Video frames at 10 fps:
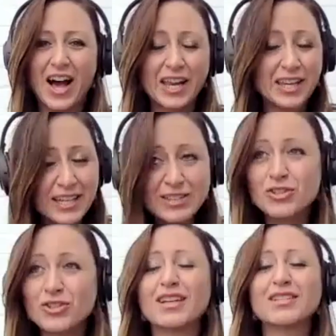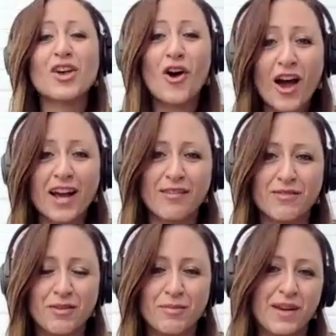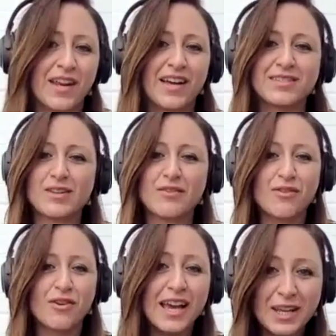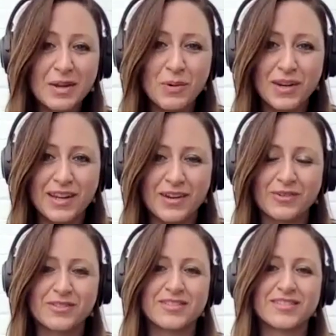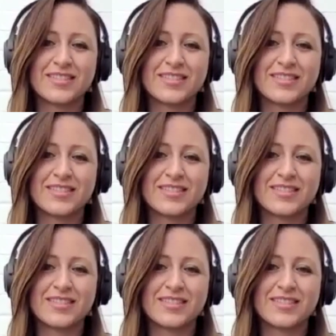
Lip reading: I need to do that so I can feel better. It's not for anybody else.